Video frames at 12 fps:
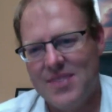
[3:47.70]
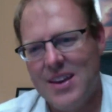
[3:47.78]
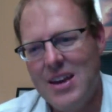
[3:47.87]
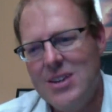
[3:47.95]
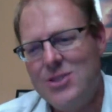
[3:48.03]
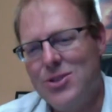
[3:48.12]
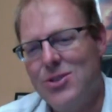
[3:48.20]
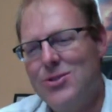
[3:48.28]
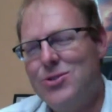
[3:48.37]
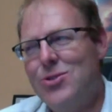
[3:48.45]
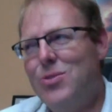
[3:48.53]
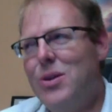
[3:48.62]

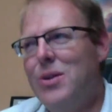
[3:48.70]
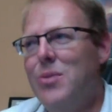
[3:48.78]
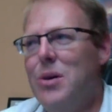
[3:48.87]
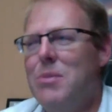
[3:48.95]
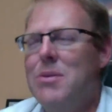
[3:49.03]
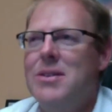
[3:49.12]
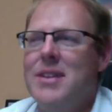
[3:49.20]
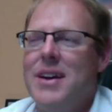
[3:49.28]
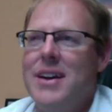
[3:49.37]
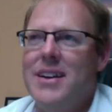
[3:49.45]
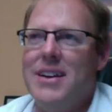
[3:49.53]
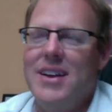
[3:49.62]
So what were
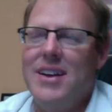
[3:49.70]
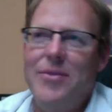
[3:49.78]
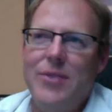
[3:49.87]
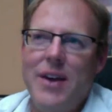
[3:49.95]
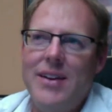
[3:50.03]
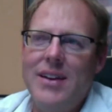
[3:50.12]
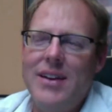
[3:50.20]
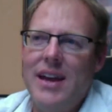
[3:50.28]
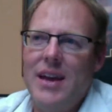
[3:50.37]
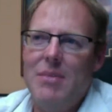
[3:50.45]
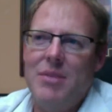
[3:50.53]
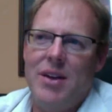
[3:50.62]
like if you had to
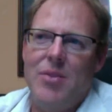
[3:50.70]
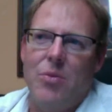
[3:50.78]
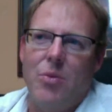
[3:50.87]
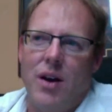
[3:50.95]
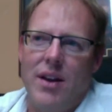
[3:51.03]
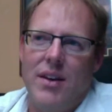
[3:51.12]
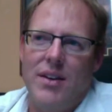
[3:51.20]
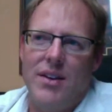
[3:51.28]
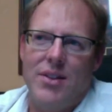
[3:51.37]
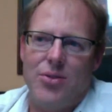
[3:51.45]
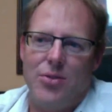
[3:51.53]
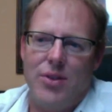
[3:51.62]
name like 1 to
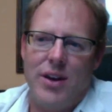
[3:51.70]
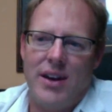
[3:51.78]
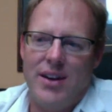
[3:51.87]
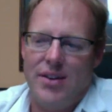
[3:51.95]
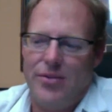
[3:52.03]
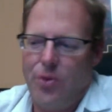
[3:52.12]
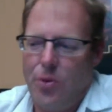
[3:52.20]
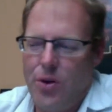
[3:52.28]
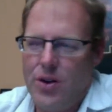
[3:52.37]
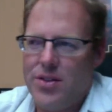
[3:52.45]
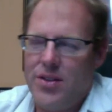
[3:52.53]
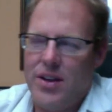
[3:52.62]
3 to 4
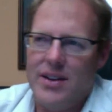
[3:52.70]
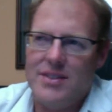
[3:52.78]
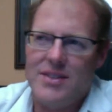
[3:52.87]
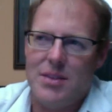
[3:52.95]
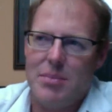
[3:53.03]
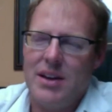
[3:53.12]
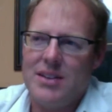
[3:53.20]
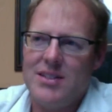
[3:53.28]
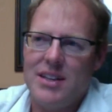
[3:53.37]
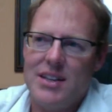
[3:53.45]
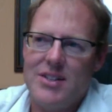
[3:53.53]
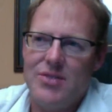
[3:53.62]
things, the biggest
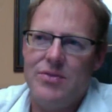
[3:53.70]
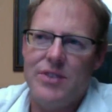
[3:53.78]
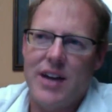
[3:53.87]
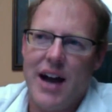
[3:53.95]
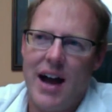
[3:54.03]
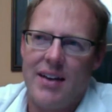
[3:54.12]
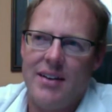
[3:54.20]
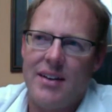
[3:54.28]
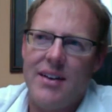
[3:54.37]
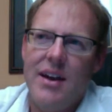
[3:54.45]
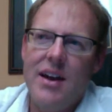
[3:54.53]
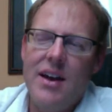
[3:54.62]
things you've gotten
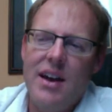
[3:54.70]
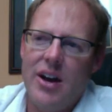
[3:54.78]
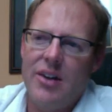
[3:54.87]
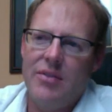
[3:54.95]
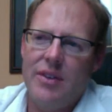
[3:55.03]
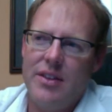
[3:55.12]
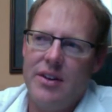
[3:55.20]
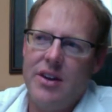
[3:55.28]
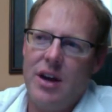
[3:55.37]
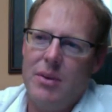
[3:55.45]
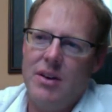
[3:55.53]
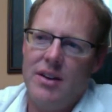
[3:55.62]
out of either
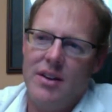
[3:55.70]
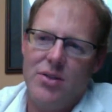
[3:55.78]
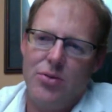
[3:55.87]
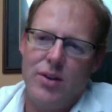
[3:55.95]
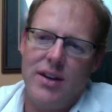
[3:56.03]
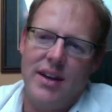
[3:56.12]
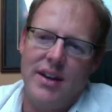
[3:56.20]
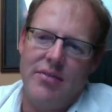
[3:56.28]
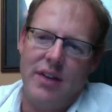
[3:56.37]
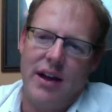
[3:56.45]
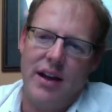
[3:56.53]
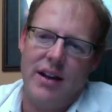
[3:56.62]
coming to the 3-day
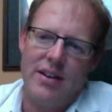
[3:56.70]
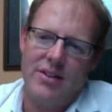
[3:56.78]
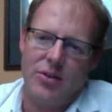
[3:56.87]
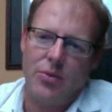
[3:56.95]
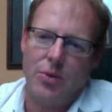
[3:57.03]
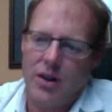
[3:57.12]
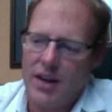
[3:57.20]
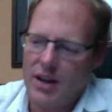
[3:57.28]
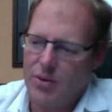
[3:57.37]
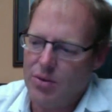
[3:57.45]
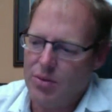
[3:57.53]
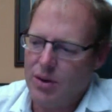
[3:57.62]
event or working
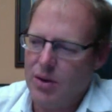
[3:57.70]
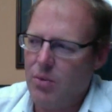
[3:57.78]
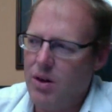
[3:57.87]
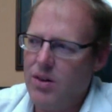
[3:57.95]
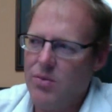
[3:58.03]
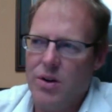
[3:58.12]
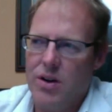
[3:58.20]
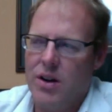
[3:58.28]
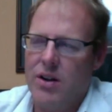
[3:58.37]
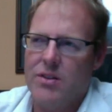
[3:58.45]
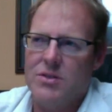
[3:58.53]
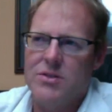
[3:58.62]
with me, what are
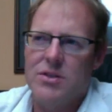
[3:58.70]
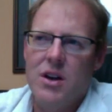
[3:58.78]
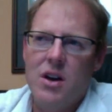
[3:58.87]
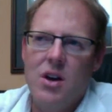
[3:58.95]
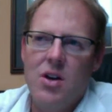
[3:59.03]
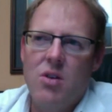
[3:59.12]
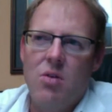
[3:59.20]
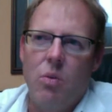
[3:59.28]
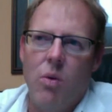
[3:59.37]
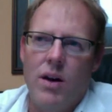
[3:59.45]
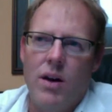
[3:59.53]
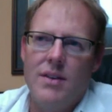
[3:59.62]
those 1 to